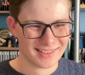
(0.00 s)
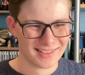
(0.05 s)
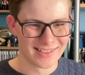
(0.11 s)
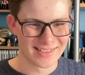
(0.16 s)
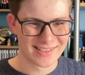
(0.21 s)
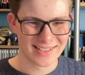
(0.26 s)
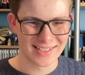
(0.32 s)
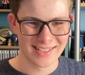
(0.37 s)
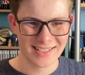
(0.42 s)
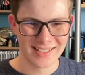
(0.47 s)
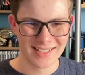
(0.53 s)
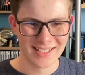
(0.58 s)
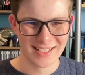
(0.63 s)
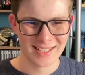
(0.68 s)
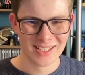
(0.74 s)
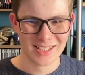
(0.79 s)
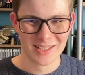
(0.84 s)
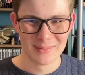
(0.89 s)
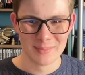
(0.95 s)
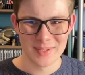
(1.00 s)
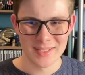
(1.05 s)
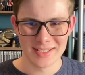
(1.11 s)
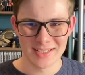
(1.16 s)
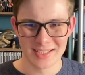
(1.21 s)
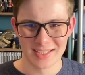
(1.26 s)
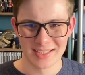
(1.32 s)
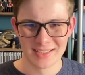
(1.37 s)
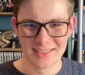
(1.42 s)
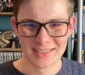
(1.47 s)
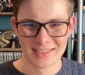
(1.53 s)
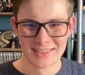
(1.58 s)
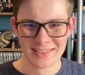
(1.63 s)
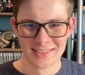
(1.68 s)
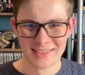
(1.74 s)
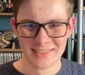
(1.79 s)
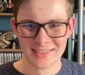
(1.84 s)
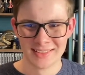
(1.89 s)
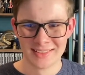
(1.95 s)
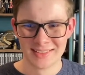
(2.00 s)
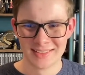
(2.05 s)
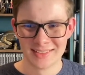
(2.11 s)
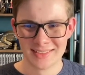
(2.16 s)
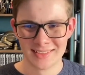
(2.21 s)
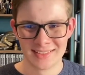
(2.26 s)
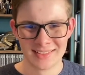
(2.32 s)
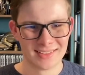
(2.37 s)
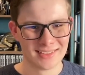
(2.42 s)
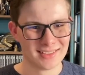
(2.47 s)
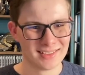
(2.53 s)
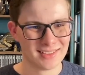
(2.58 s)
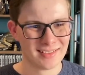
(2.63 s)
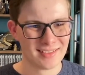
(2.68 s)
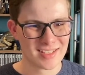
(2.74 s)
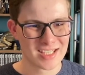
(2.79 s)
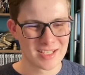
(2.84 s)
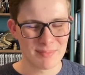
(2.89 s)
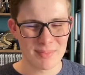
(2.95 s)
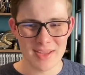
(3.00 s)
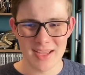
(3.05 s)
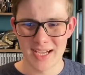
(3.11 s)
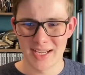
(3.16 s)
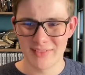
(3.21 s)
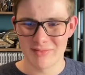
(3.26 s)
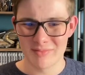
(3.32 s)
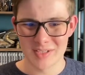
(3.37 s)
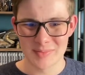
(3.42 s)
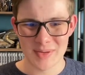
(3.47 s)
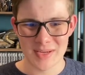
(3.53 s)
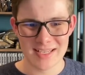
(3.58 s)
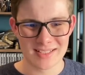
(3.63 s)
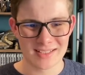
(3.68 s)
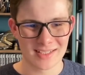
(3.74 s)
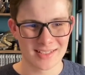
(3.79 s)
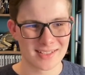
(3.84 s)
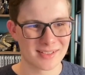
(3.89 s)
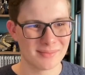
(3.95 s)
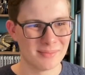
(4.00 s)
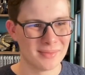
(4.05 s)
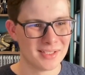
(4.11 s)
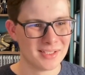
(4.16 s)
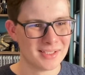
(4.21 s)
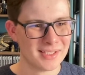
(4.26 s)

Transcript: That's uh, bizarre. Spearhead from space custom.